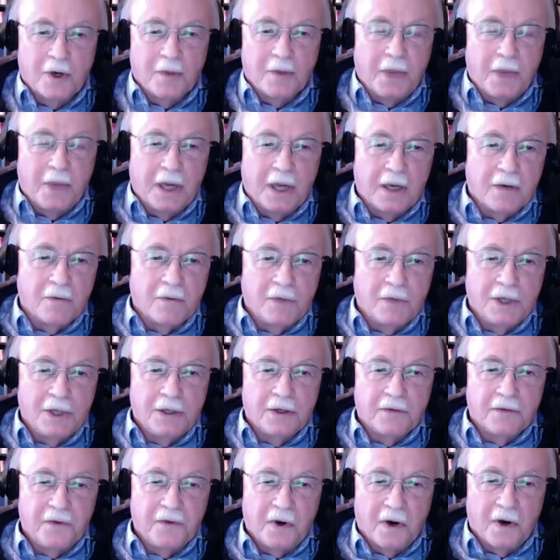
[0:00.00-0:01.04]
better when you're
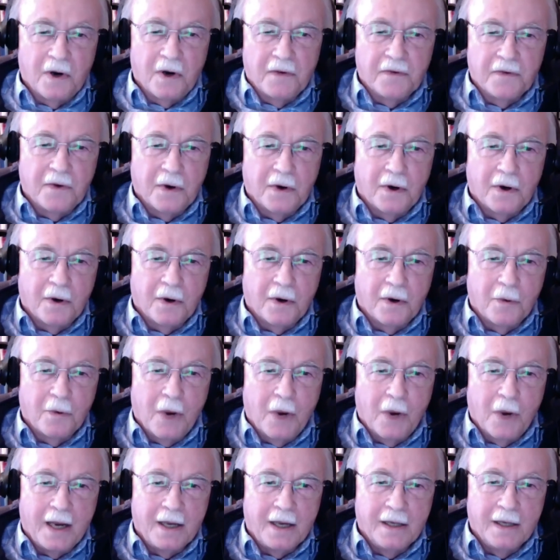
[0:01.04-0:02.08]
far, far
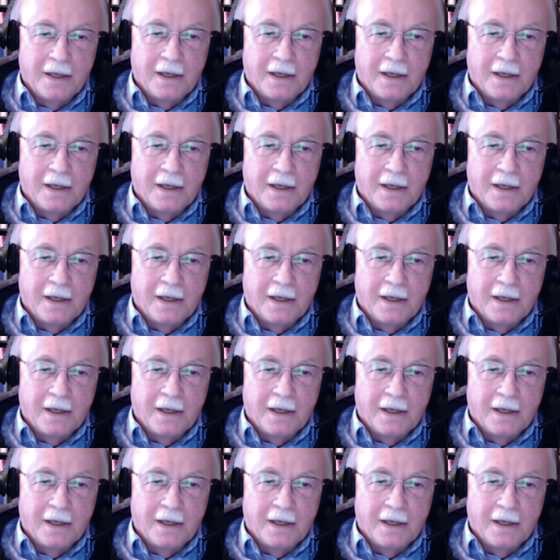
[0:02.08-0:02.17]
away